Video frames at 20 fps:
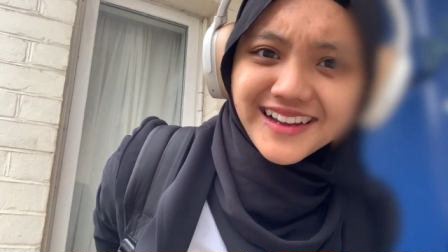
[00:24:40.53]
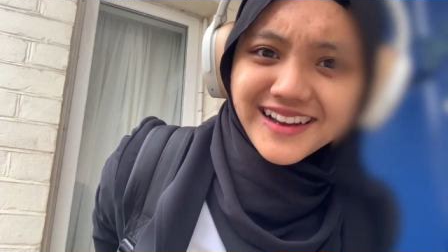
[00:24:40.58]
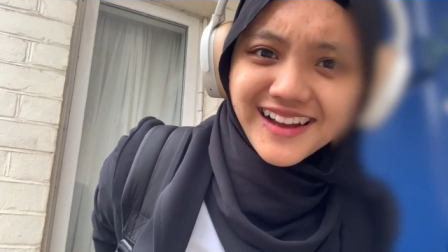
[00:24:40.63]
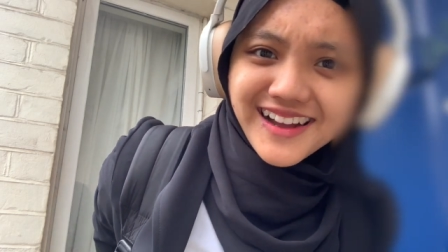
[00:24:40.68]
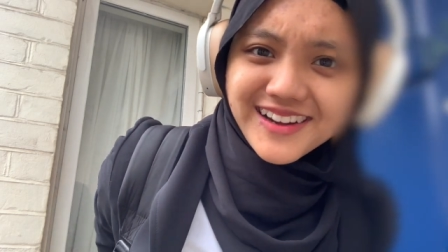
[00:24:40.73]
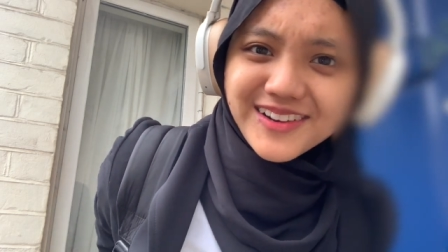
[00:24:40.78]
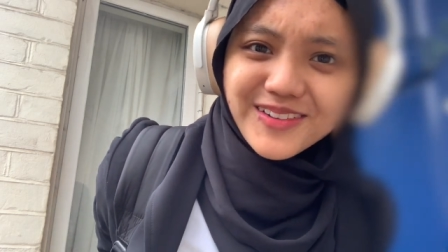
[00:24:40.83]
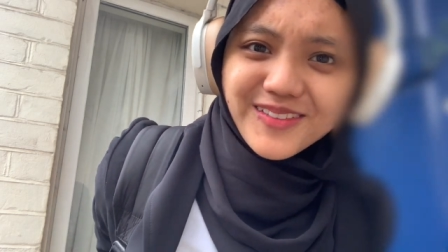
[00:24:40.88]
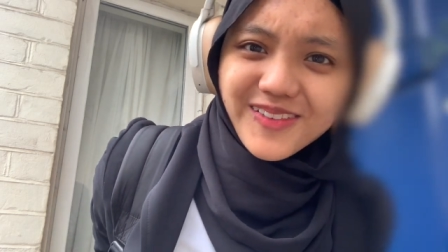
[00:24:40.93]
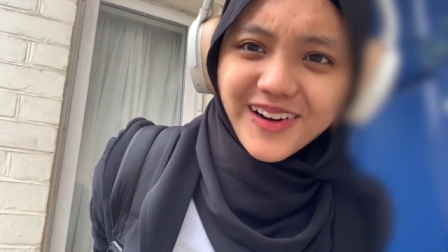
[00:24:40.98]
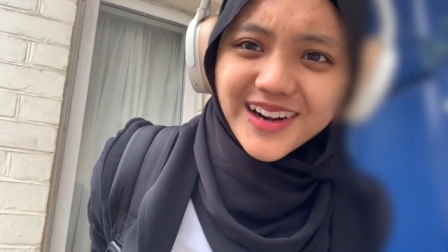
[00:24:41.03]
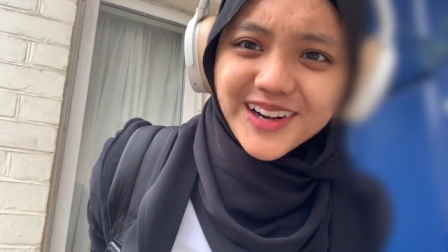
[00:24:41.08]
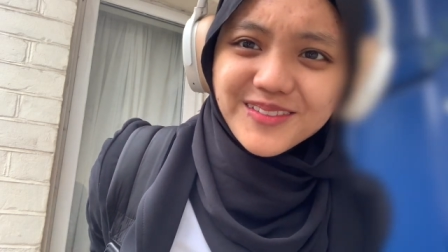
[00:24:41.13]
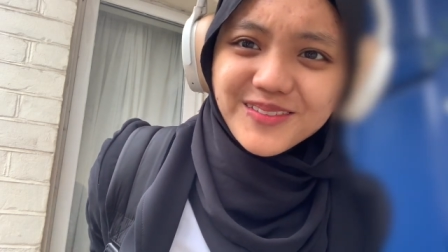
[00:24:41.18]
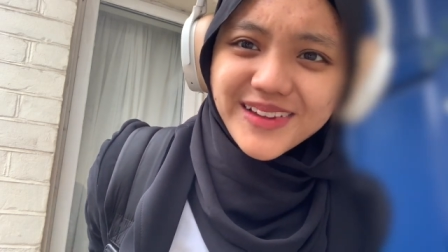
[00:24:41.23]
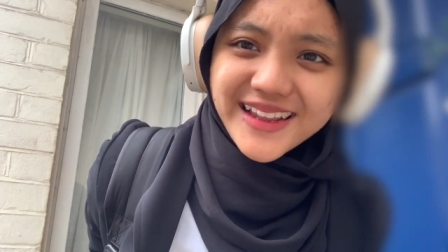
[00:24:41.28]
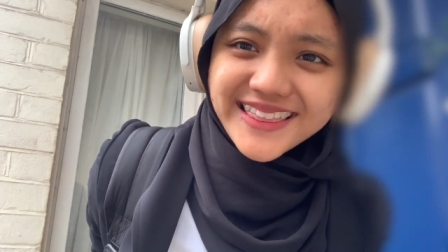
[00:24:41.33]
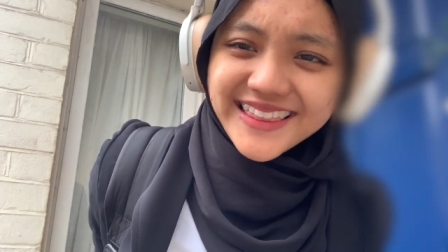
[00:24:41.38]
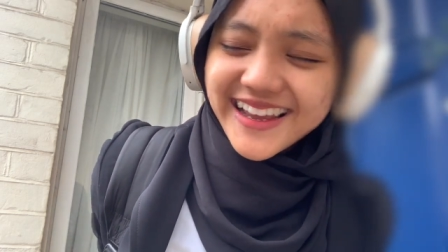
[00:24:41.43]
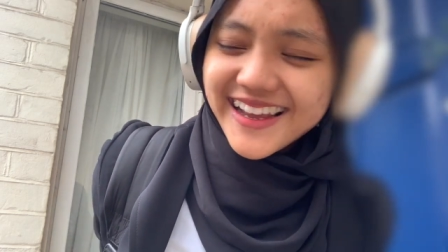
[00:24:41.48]
I don't want to
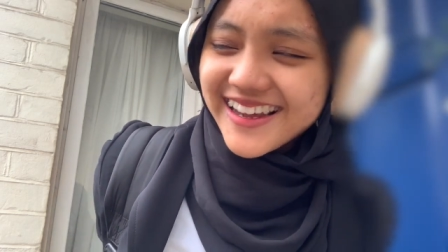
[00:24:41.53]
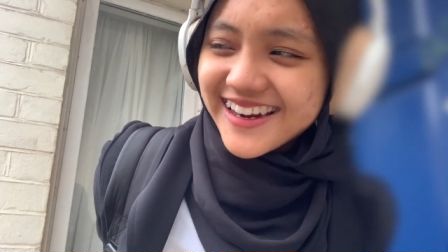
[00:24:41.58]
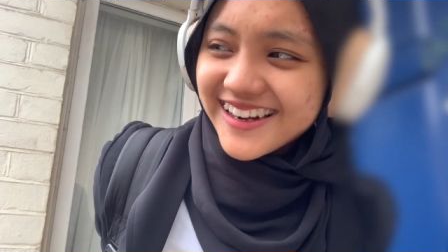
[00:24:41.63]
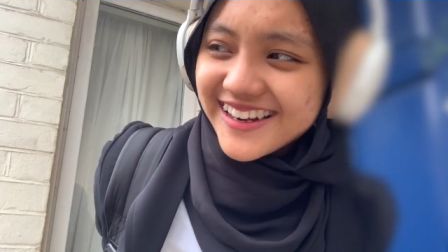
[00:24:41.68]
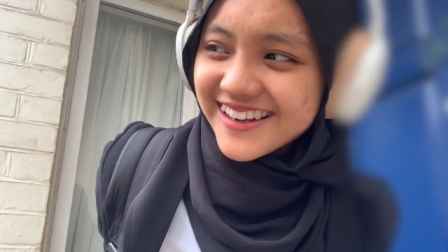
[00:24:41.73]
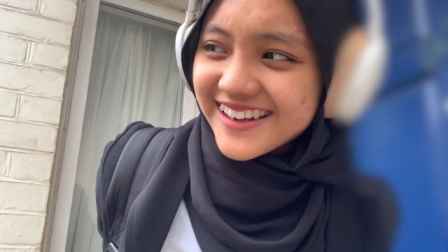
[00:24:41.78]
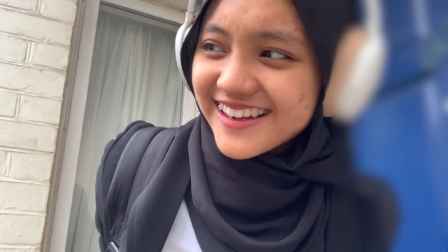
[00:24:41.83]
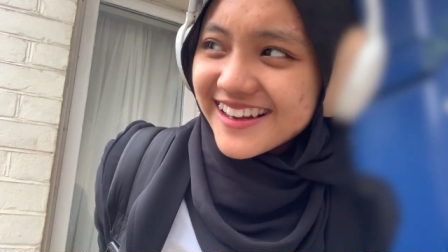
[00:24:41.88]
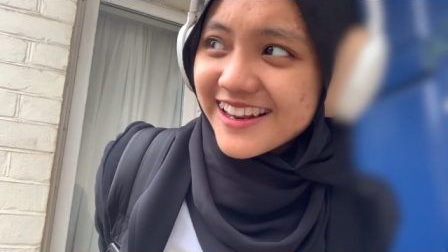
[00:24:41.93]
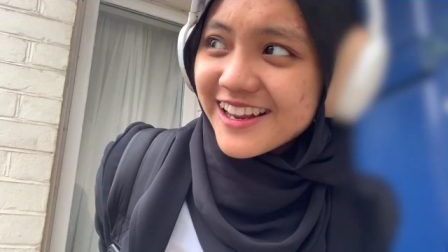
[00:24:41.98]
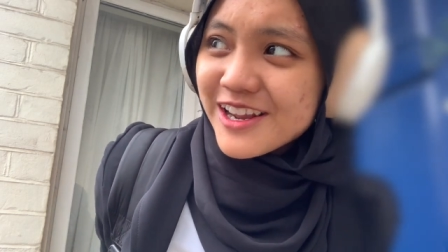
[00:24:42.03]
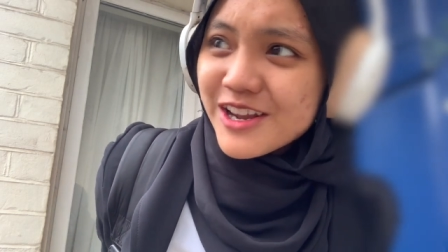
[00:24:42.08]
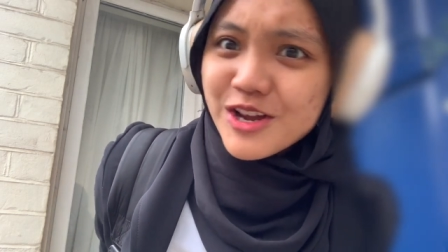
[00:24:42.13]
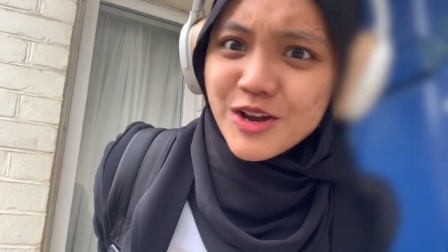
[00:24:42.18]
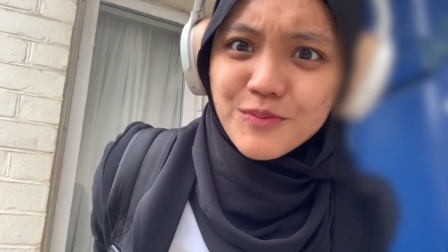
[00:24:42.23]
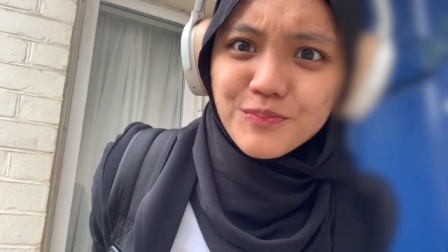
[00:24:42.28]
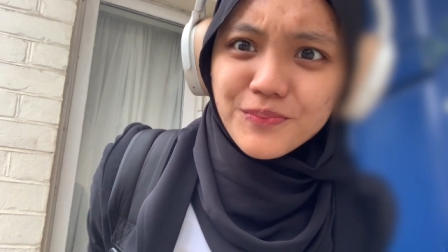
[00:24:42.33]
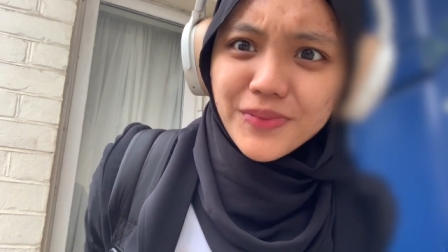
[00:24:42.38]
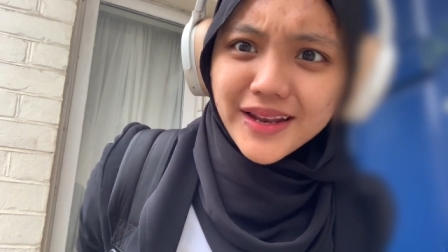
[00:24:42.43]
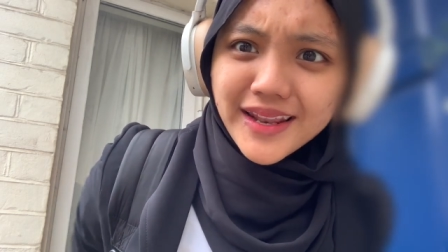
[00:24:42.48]
be there early.
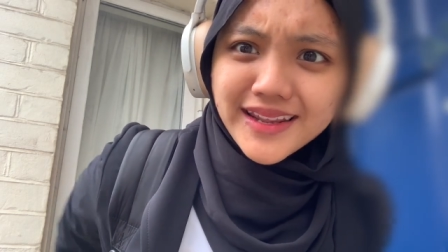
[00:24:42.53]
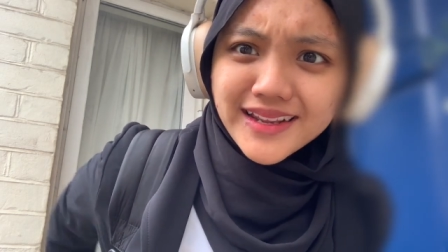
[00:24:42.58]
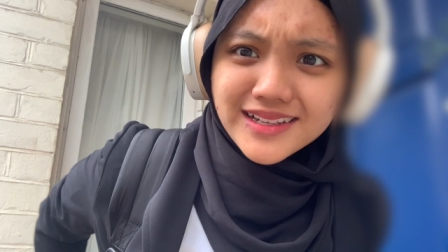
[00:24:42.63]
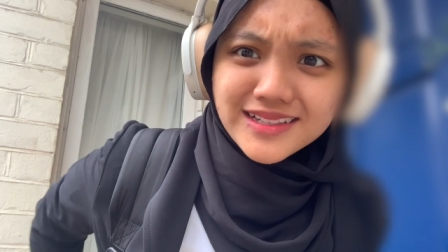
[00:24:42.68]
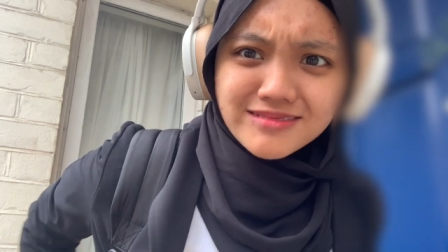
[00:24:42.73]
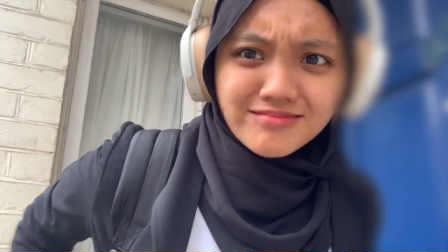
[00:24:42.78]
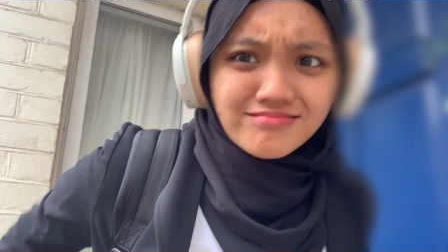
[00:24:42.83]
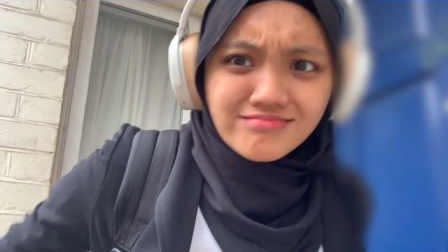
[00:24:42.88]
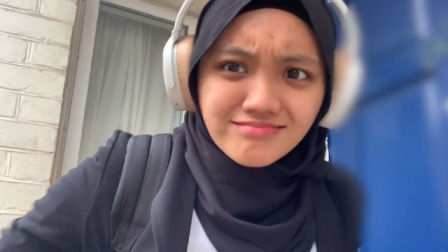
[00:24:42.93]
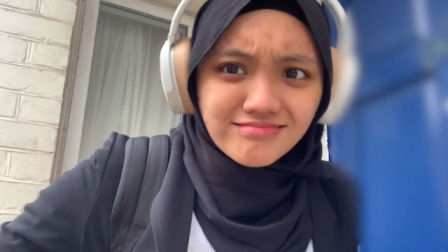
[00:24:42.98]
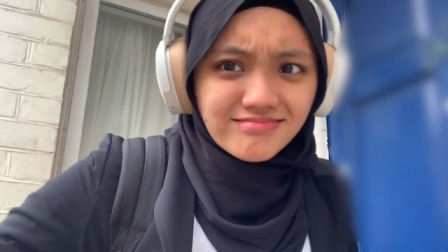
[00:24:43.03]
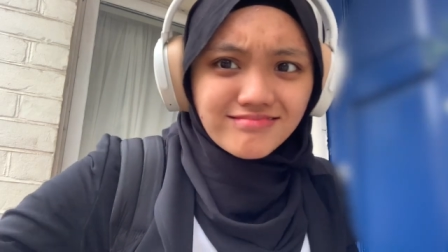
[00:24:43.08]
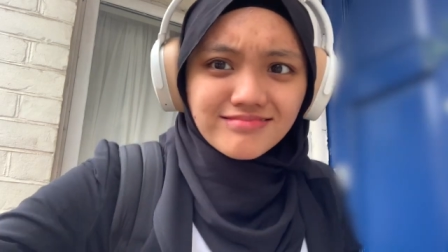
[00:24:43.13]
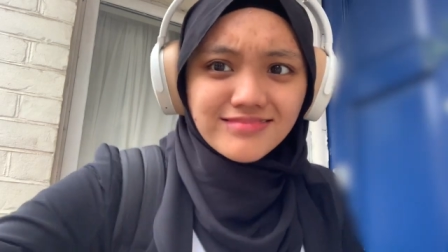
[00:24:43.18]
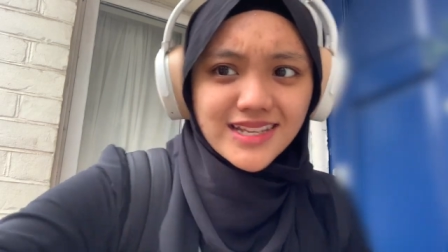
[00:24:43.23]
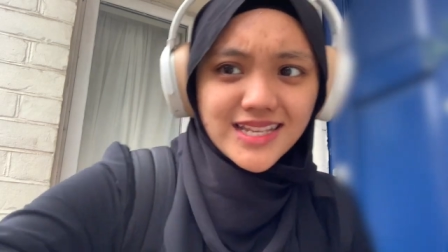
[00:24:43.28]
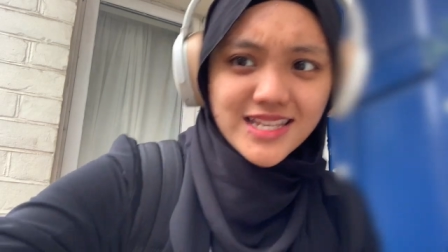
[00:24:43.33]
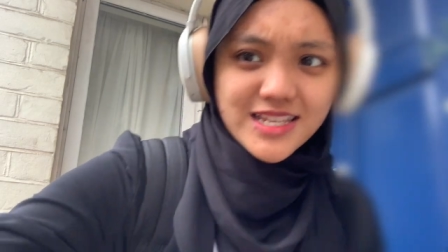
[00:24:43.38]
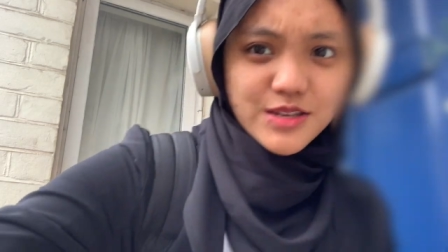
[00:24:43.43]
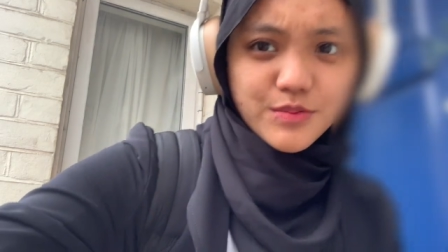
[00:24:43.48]
Or like,
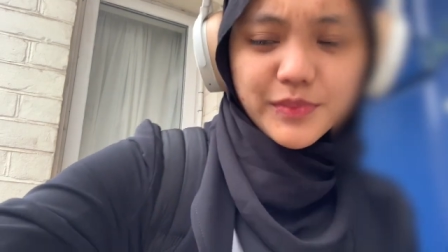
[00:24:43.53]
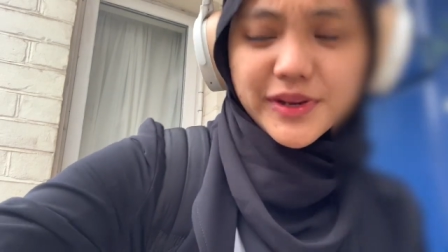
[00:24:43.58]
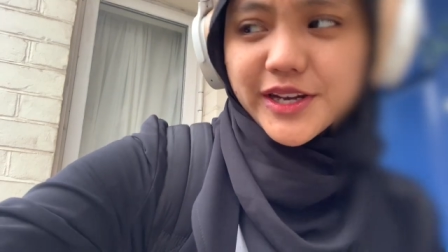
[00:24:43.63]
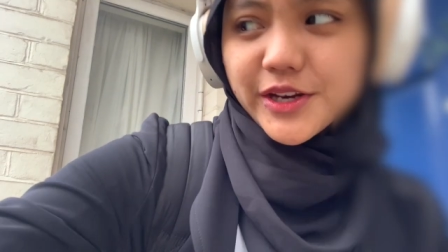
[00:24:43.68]
this is me.